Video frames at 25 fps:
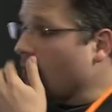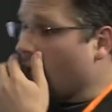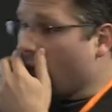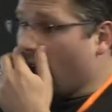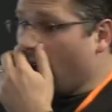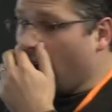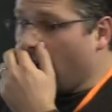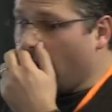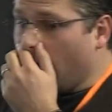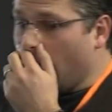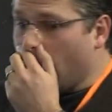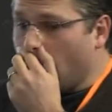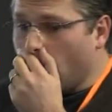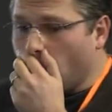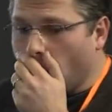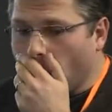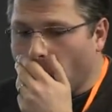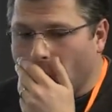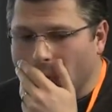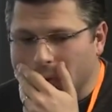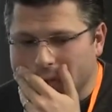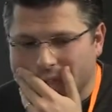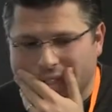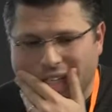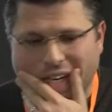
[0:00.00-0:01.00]

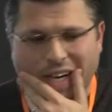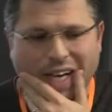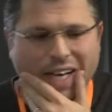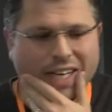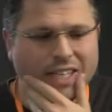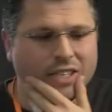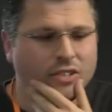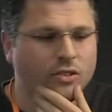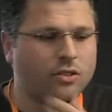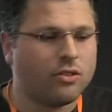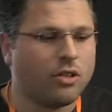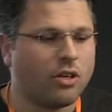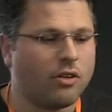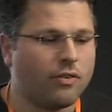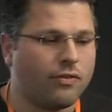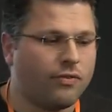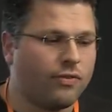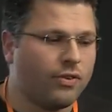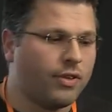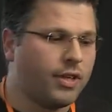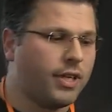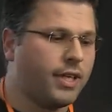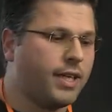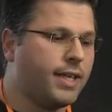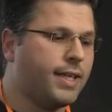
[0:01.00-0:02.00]
What kind of
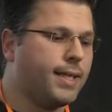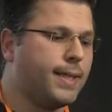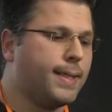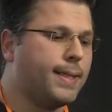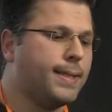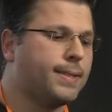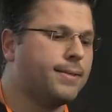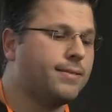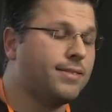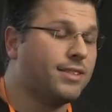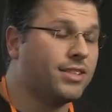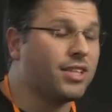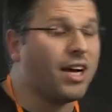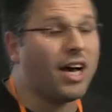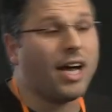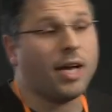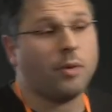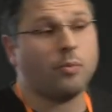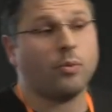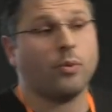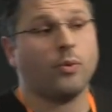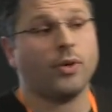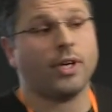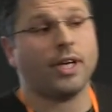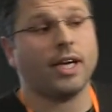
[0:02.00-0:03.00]

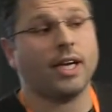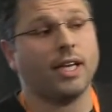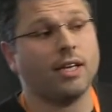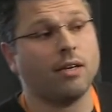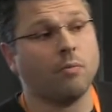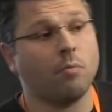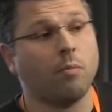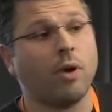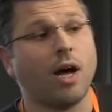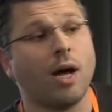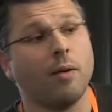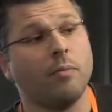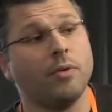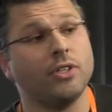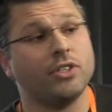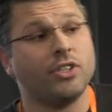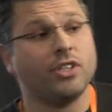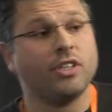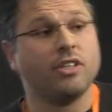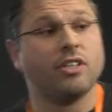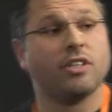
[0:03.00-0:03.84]
type we can publish in